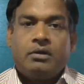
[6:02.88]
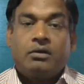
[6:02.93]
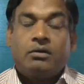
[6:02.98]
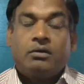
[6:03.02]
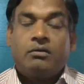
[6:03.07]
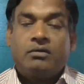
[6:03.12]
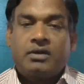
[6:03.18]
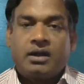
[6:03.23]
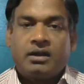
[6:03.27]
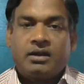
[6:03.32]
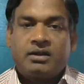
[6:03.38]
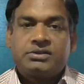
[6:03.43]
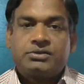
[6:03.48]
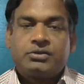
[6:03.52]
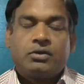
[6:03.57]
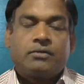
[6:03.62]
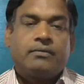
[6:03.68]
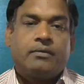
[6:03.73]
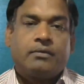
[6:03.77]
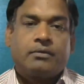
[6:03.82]
good colors to
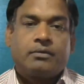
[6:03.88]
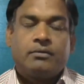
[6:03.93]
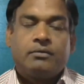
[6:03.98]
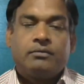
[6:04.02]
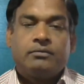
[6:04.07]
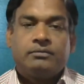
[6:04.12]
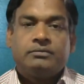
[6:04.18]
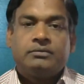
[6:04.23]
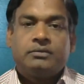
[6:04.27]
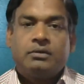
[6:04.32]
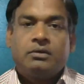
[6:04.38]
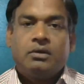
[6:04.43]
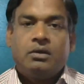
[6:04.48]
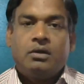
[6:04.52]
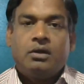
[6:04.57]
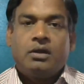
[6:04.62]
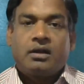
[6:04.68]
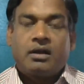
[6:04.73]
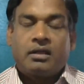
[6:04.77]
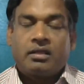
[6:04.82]
your photo,
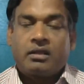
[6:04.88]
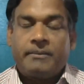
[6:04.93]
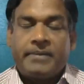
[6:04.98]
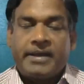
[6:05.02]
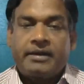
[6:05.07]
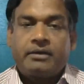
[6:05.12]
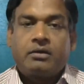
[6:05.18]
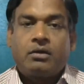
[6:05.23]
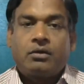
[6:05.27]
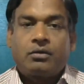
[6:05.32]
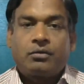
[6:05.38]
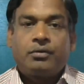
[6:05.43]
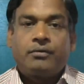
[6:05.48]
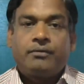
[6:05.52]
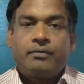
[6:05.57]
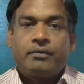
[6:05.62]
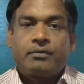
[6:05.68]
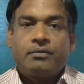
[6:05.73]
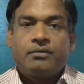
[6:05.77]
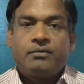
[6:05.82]
color background to your
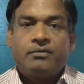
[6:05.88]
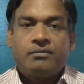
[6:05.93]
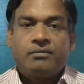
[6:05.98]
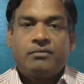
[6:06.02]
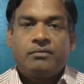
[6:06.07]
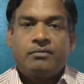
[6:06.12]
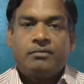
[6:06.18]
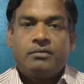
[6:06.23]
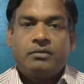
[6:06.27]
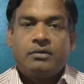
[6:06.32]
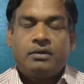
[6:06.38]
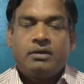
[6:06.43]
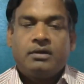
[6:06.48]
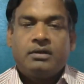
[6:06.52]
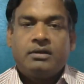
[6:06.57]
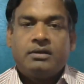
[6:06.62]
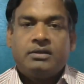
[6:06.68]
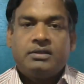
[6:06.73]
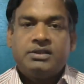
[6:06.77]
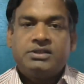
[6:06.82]
photo
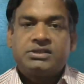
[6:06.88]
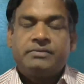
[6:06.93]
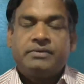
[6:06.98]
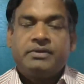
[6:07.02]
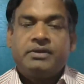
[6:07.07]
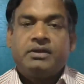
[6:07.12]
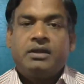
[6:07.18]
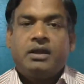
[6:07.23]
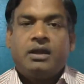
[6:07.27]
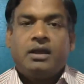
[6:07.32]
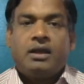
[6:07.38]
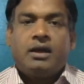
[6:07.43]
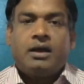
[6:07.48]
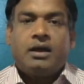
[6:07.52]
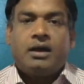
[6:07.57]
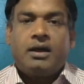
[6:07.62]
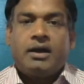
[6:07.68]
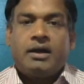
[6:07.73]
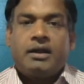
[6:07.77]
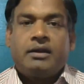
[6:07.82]
this way,
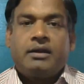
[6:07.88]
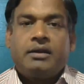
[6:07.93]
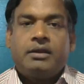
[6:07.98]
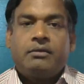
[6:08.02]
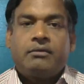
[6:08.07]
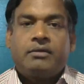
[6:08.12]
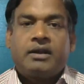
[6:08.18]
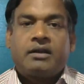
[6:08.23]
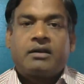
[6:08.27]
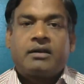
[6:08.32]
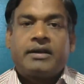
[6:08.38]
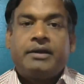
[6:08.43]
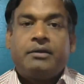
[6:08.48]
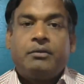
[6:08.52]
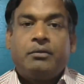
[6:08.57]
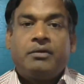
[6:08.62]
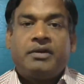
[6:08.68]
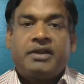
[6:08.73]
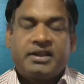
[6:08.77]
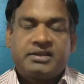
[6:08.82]
and you can write
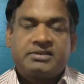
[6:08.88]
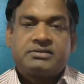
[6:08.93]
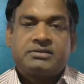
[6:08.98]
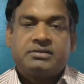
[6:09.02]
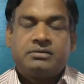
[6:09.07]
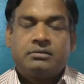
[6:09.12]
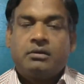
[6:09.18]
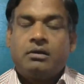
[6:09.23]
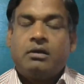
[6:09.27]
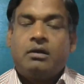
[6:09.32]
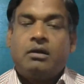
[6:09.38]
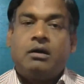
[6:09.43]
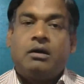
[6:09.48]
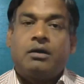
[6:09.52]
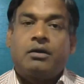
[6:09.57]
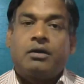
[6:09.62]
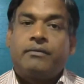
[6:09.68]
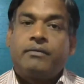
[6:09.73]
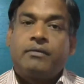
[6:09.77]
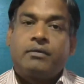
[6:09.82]
good text
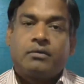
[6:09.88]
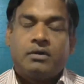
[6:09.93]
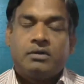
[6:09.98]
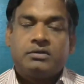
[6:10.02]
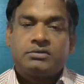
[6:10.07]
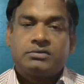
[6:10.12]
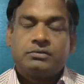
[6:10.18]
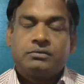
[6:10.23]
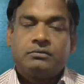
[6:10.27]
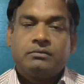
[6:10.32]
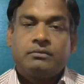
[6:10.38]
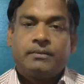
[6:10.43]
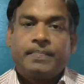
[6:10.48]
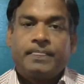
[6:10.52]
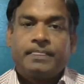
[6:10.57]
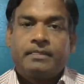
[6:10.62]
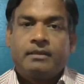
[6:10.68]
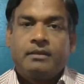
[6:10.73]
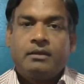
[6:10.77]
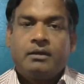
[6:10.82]
on your photo also.
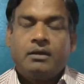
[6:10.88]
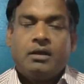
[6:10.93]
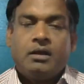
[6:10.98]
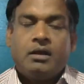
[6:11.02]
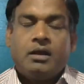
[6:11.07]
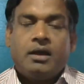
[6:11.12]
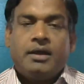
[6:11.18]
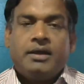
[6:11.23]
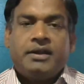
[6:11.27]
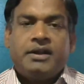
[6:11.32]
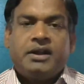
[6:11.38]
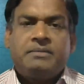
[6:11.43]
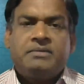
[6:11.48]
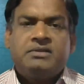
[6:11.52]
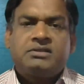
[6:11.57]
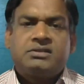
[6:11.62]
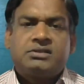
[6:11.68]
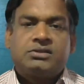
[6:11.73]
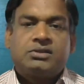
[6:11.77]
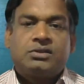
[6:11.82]
It
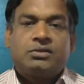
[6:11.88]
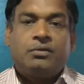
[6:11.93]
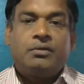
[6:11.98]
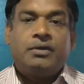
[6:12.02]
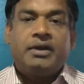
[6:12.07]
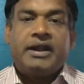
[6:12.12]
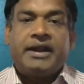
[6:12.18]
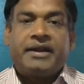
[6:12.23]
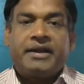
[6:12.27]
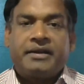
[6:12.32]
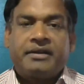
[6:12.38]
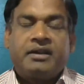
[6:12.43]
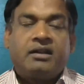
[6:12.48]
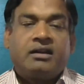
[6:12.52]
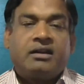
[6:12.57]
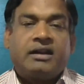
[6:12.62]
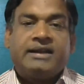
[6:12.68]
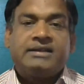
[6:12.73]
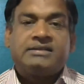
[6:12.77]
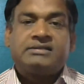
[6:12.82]
means good
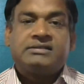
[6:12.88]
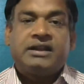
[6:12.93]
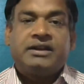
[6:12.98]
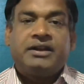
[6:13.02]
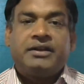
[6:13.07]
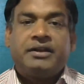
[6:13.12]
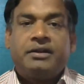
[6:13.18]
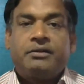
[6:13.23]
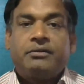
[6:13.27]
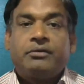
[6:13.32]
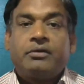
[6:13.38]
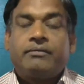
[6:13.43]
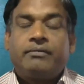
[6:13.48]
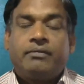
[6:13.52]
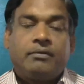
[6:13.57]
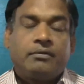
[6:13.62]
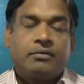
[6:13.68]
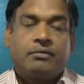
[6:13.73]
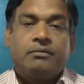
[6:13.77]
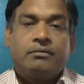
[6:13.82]
editing, nice editing to your
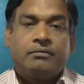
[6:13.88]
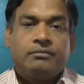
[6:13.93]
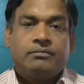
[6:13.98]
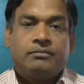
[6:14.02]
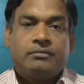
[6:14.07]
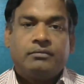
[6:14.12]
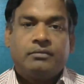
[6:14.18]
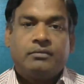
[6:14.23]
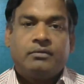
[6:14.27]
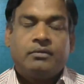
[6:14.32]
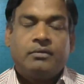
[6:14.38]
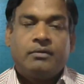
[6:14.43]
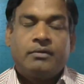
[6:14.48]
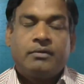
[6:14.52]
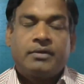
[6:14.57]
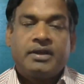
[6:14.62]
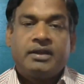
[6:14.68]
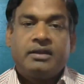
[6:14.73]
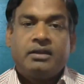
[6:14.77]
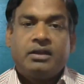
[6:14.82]
photo.
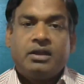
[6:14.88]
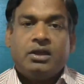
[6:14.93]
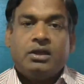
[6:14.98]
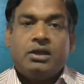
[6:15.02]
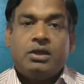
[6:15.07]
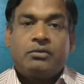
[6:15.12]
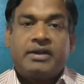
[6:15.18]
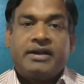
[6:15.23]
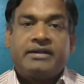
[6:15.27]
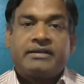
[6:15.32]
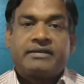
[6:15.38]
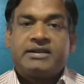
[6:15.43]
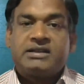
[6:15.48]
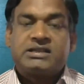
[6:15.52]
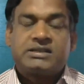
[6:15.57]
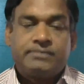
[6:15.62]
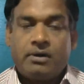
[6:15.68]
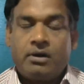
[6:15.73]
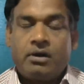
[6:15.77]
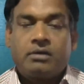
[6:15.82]
Okay, you can
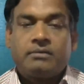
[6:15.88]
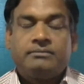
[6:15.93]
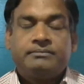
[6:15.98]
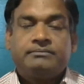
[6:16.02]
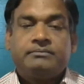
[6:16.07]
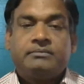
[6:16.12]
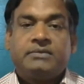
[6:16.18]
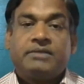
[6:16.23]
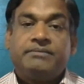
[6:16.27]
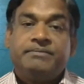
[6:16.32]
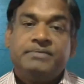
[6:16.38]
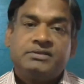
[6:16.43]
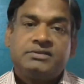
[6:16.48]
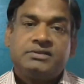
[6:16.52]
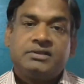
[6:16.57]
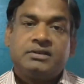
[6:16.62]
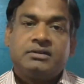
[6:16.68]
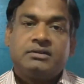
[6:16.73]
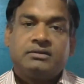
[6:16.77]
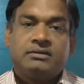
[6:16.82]
transform the
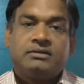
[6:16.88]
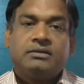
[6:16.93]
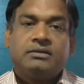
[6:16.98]
picture,